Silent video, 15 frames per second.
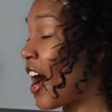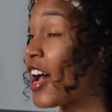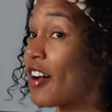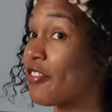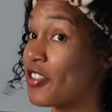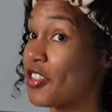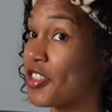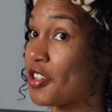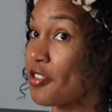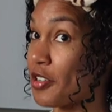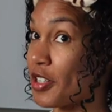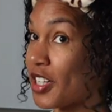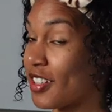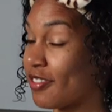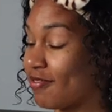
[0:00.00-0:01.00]
I have a
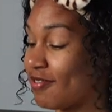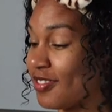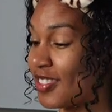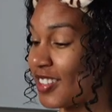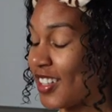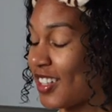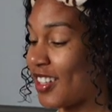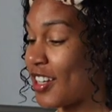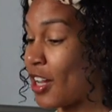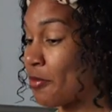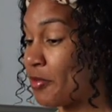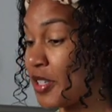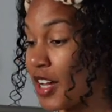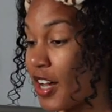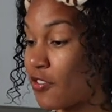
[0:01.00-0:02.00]
theory. Now,
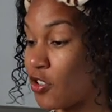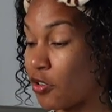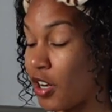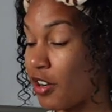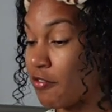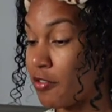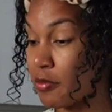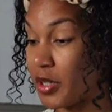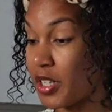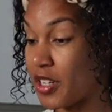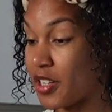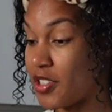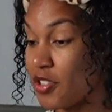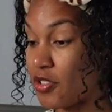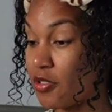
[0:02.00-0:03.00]
Beehive, don't come for me
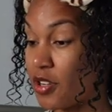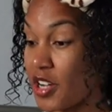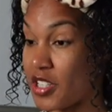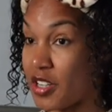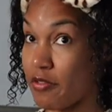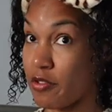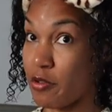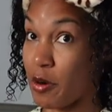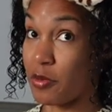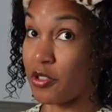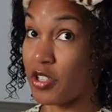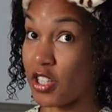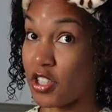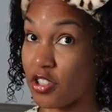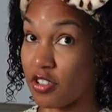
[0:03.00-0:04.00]
because you guys have a
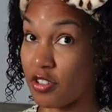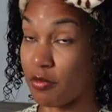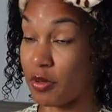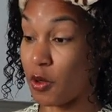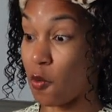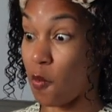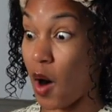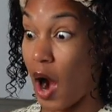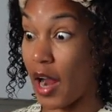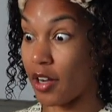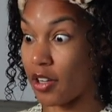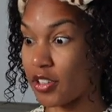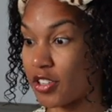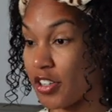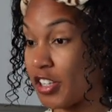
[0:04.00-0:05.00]
reputation of being
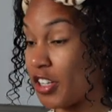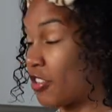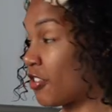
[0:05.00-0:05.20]
wild on the